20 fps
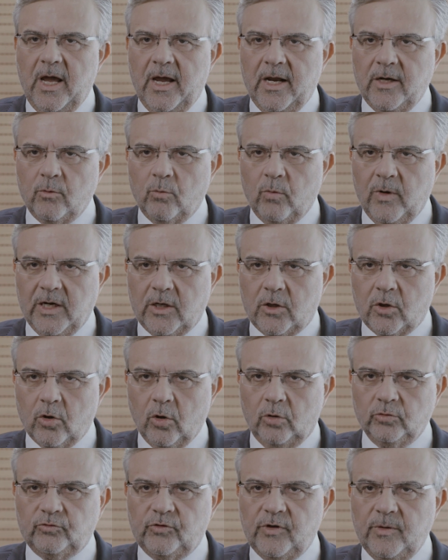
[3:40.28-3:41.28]
and will
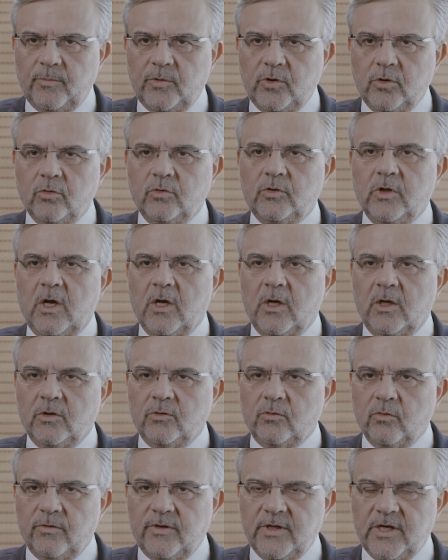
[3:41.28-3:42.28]
contribute
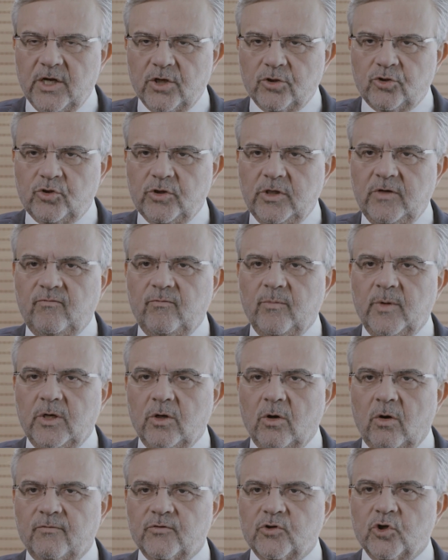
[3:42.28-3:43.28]
to the
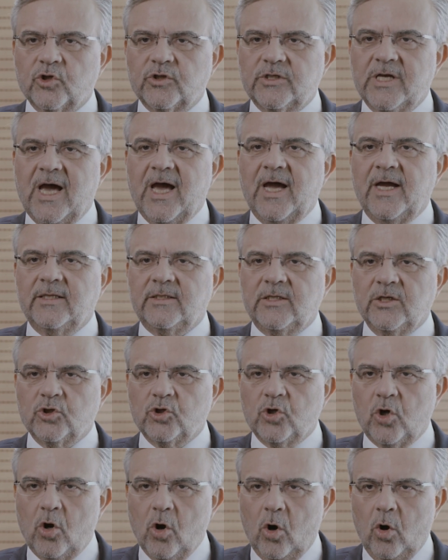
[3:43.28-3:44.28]
achievement of
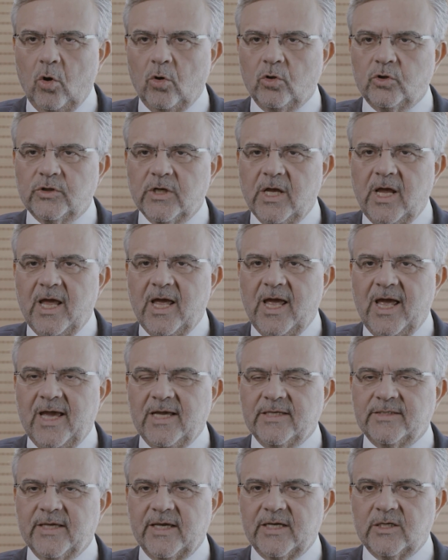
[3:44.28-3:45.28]
society's goals
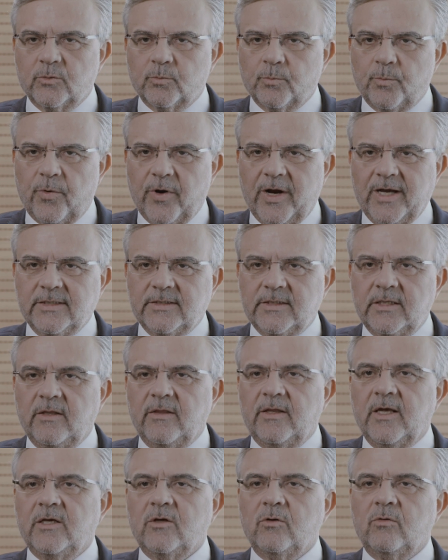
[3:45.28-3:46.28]
as expressed
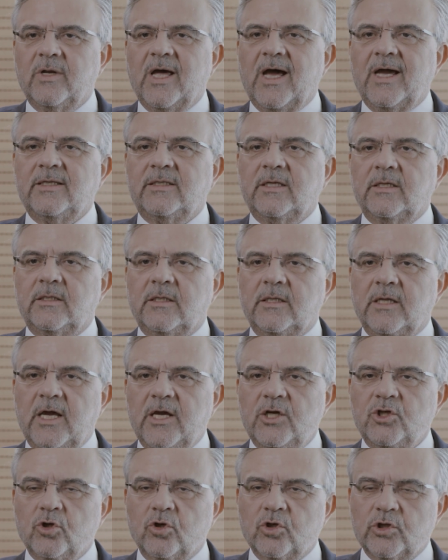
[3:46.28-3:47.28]
in the United
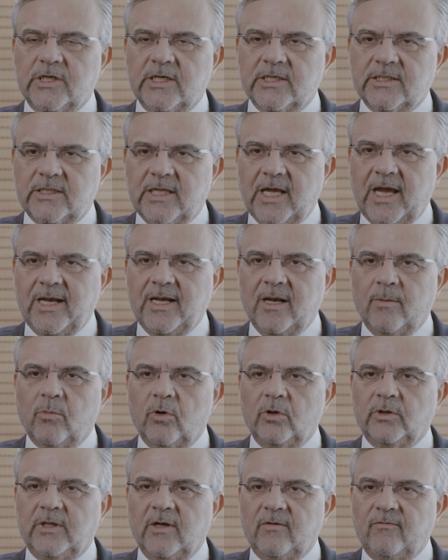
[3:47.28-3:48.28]
Nations
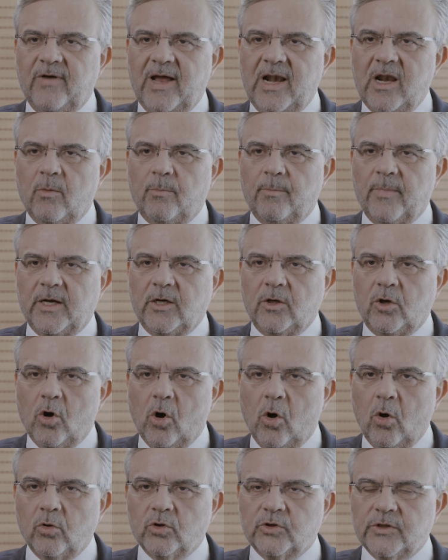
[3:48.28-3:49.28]
Sustainable Development
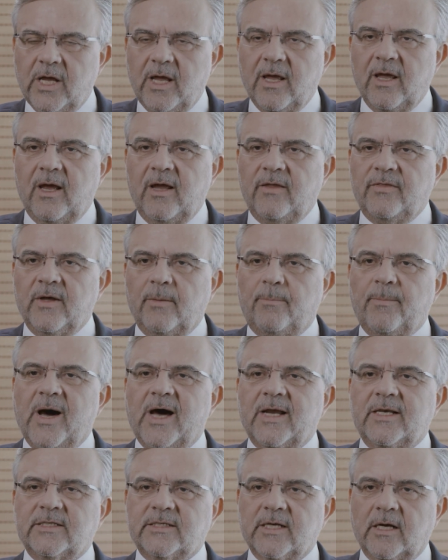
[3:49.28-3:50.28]
Goals and the
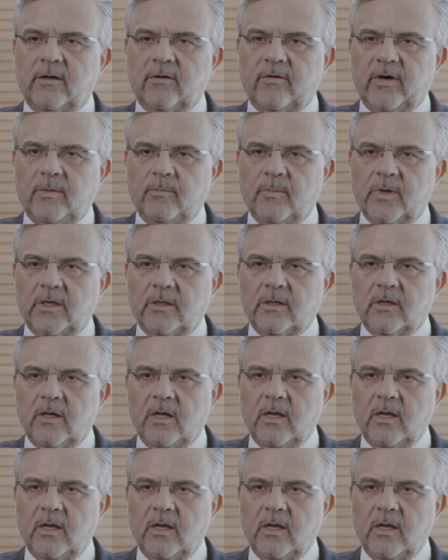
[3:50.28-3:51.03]
Paris Agreement.